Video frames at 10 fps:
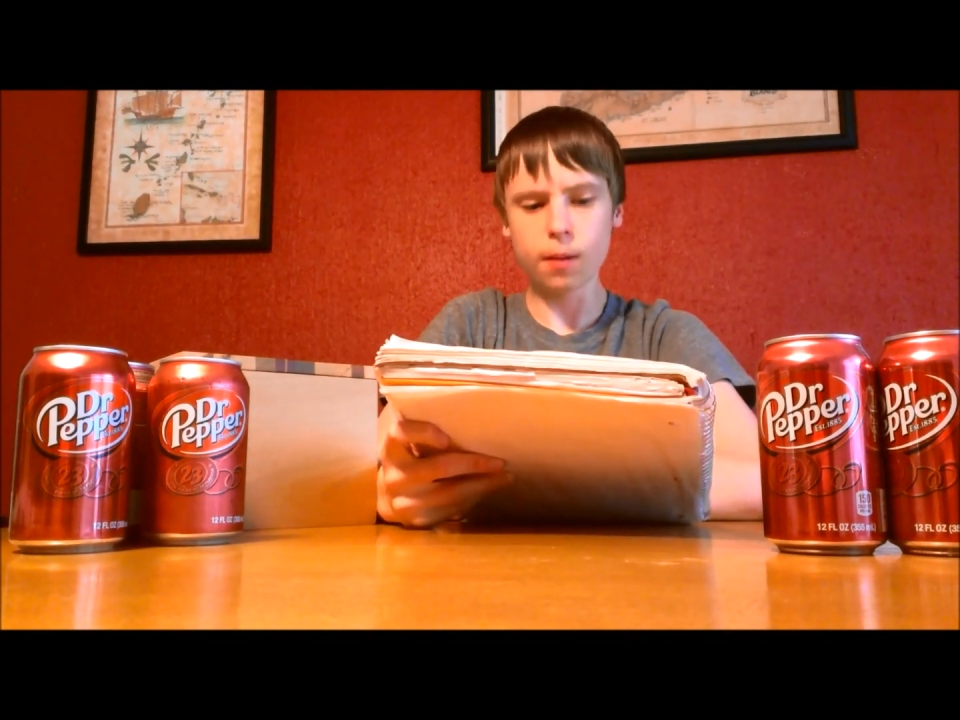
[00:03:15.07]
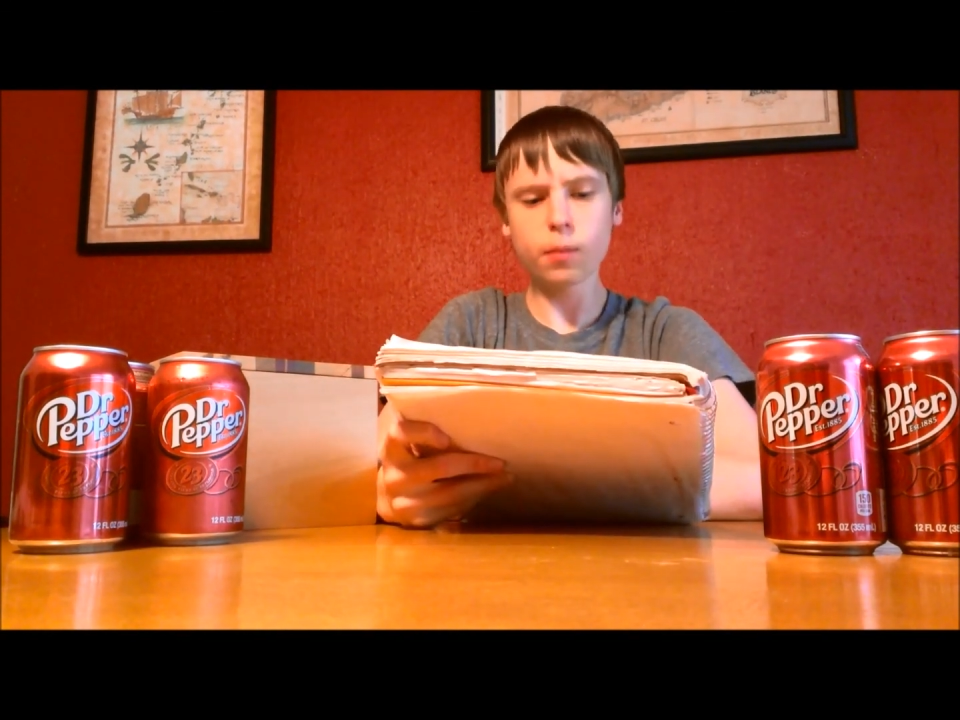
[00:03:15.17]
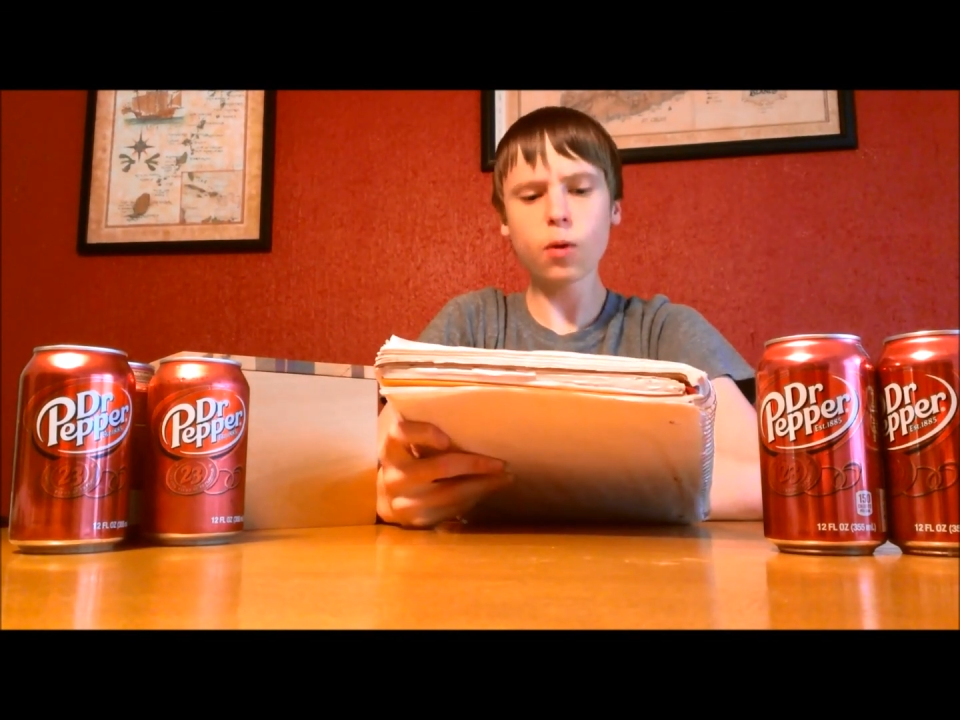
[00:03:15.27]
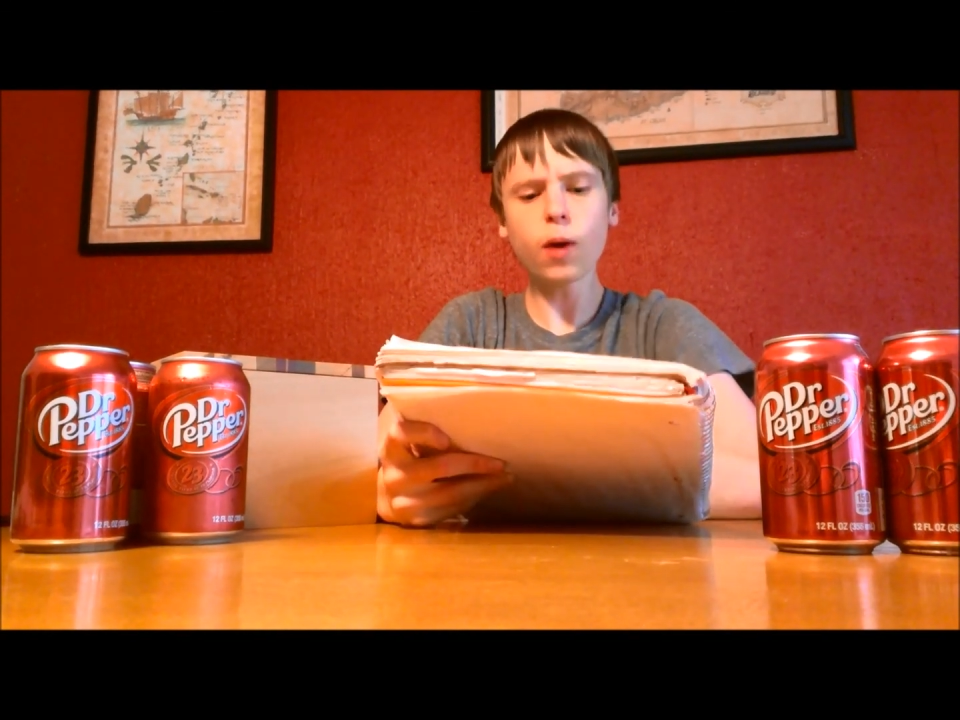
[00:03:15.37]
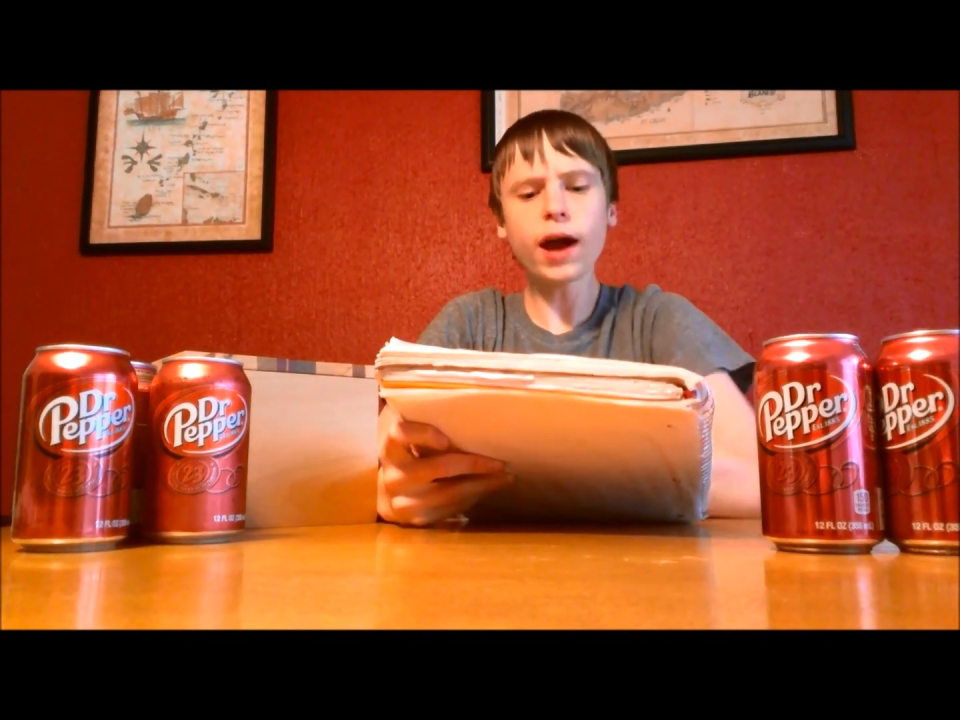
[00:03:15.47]

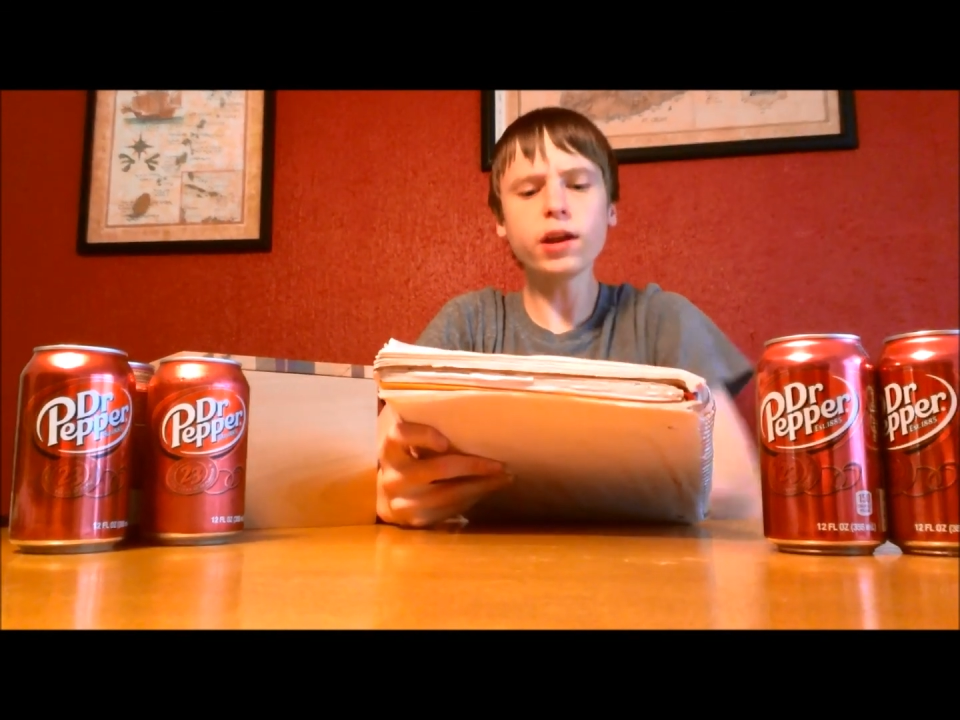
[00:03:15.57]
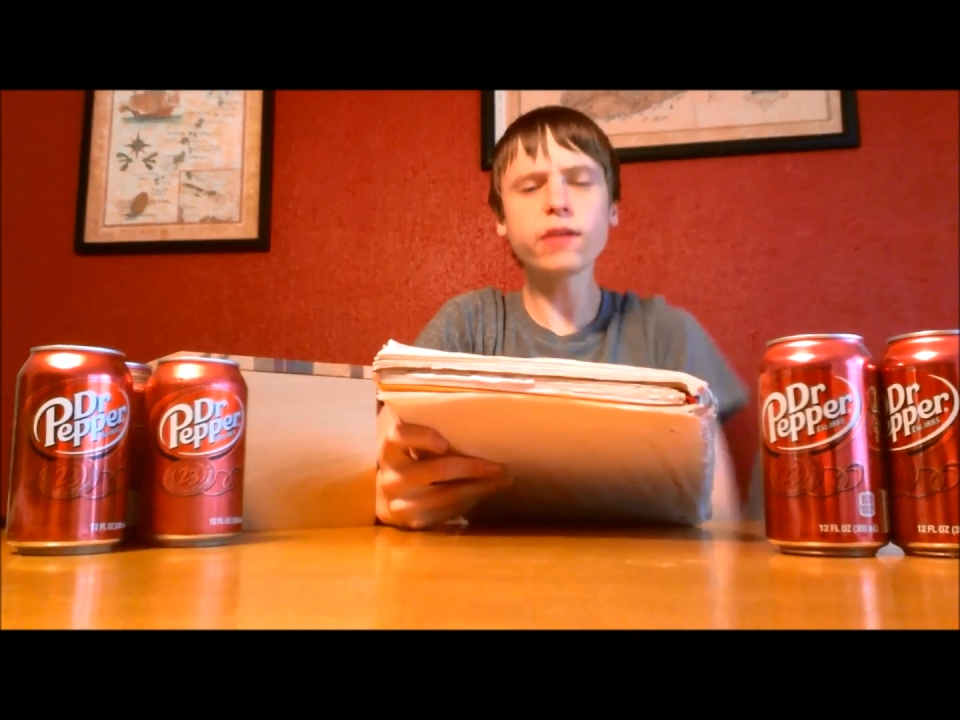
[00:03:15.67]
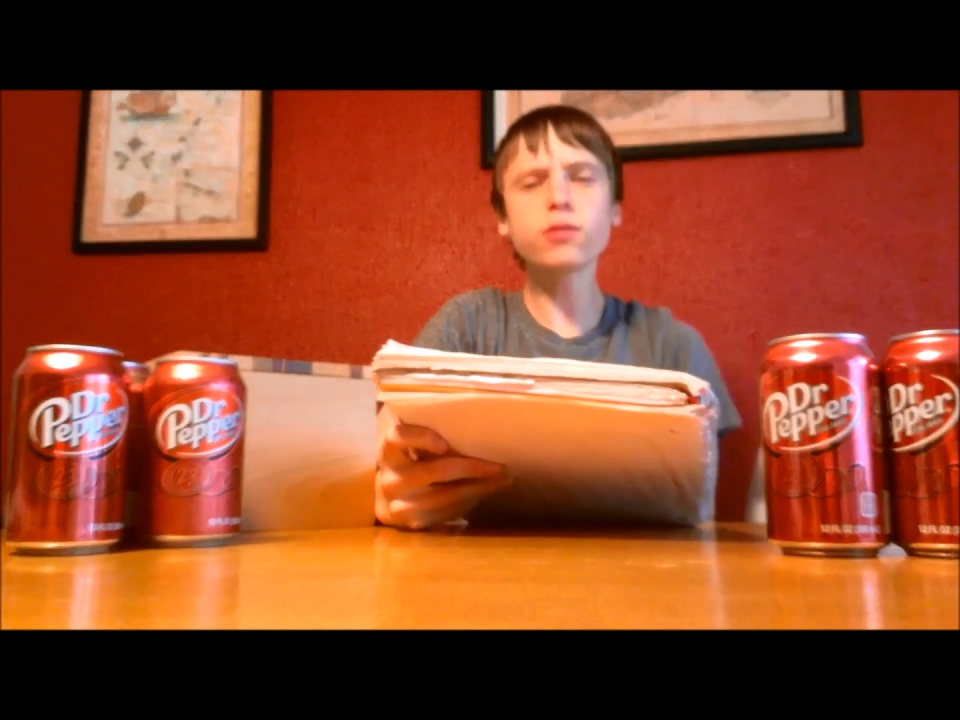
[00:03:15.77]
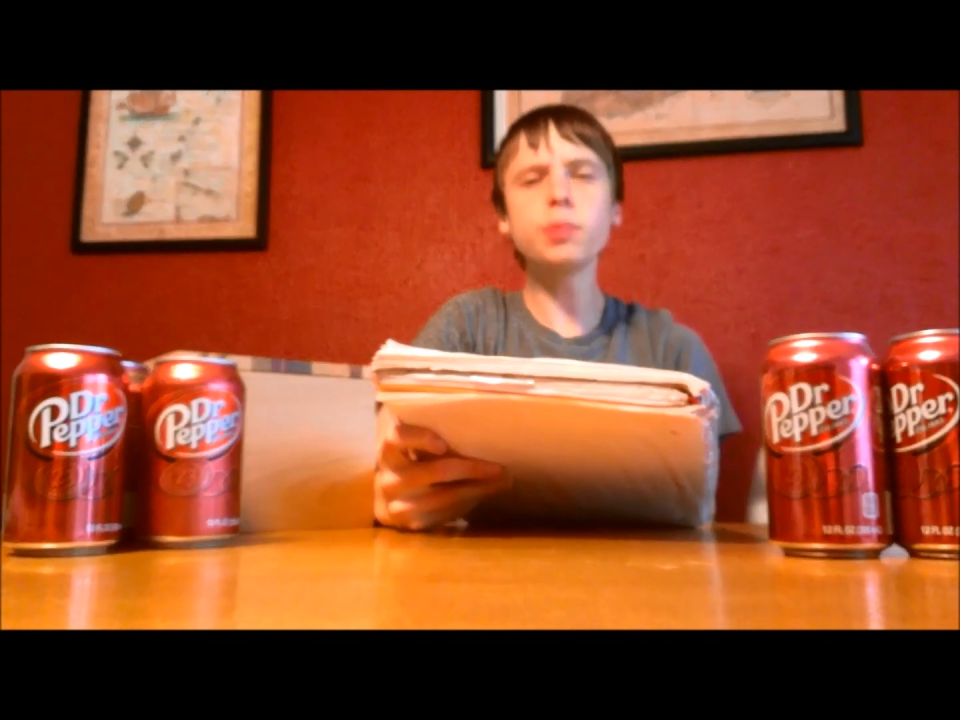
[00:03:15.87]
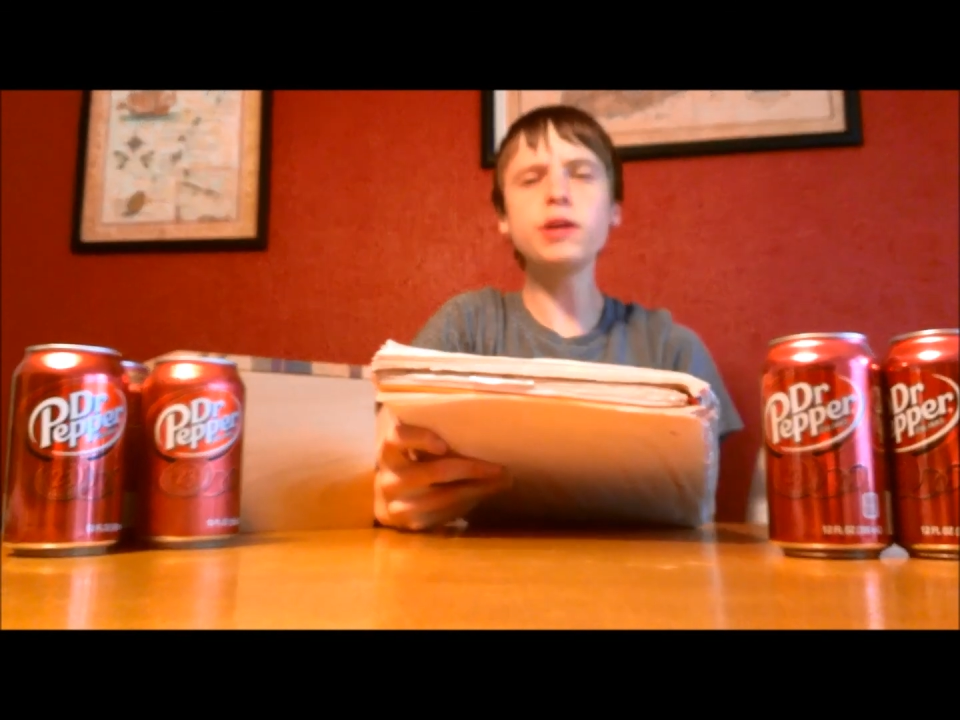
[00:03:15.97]
But why do you
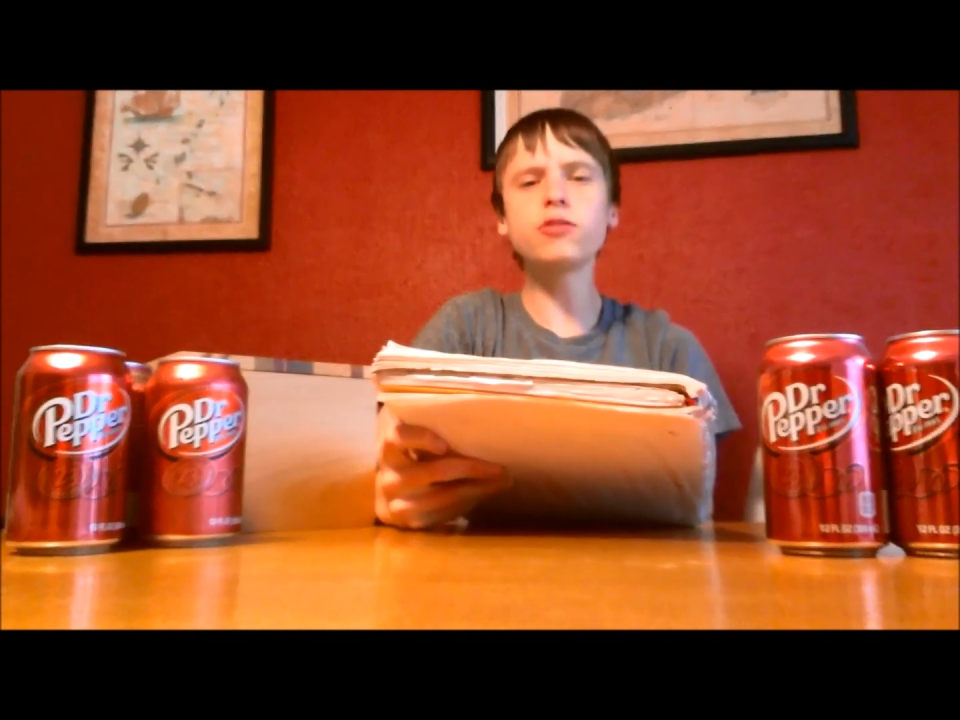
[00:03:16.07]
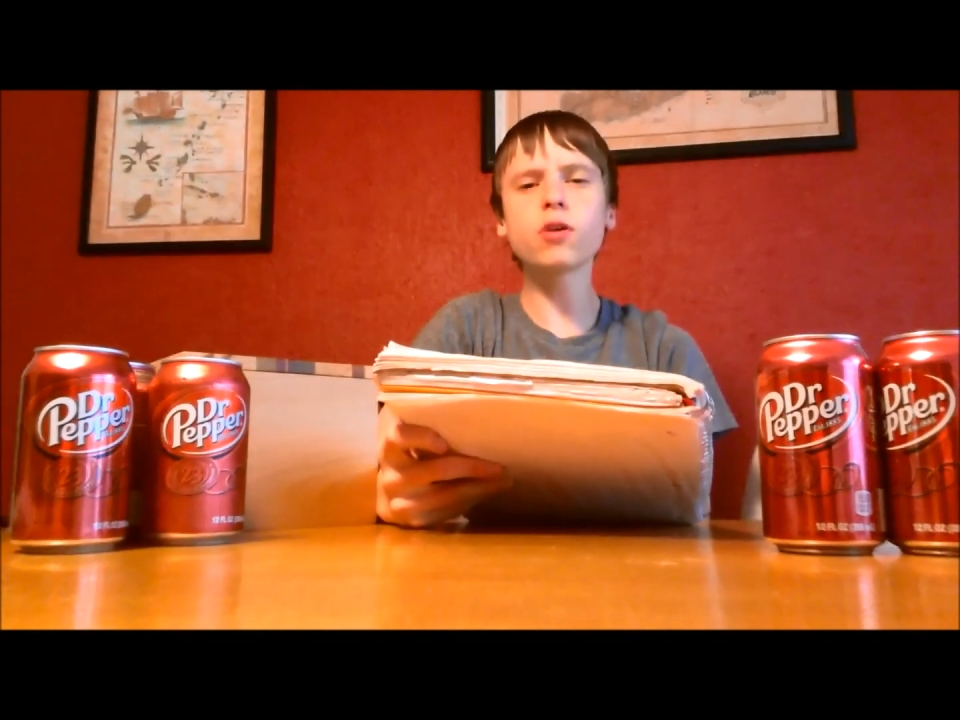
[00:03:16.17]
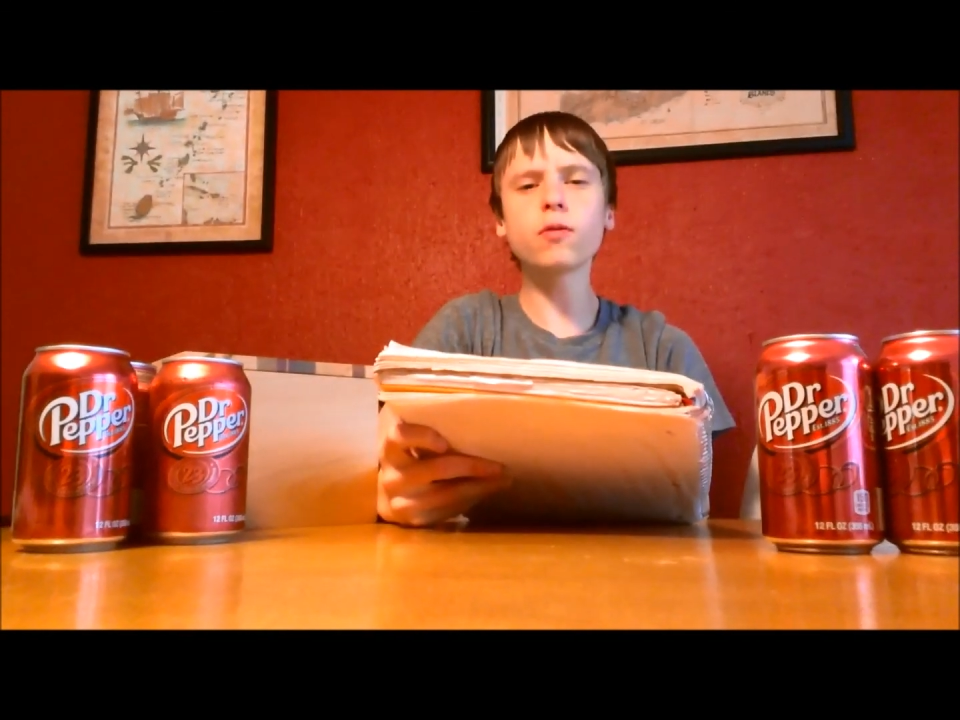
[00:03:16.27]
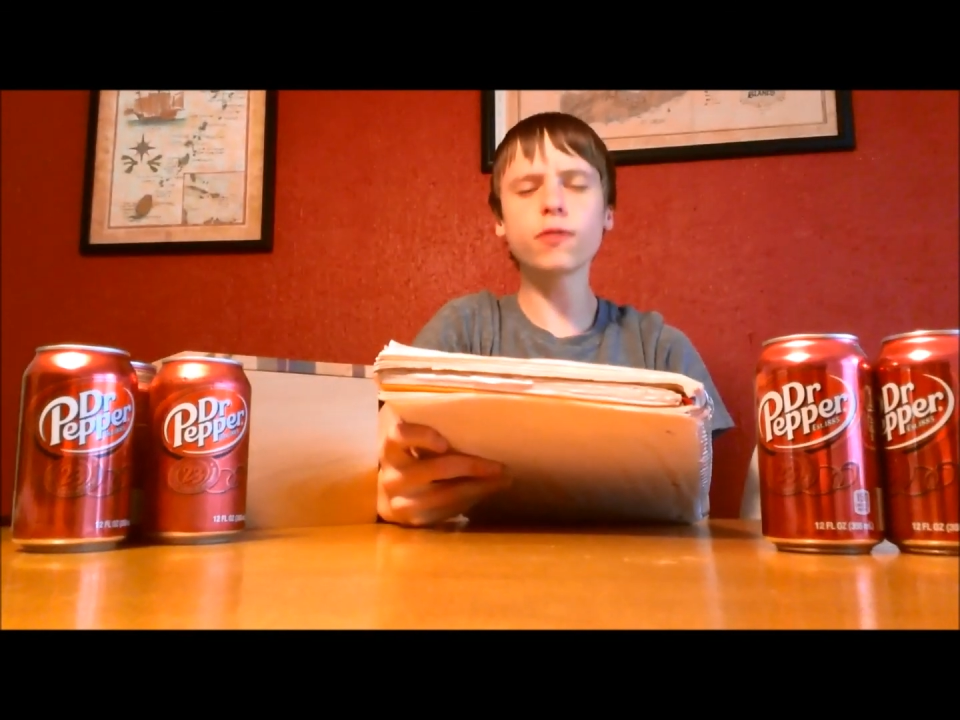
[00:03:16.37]
have to be so